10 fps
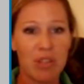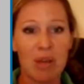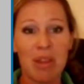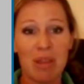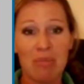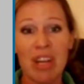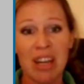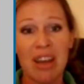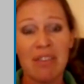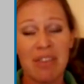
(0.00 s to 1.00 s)
some of the
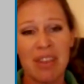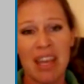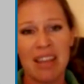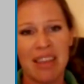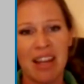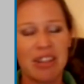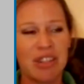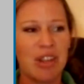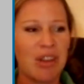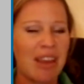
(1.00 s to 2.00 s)
marine life that they
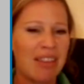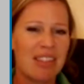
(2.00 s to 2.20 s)
like to show.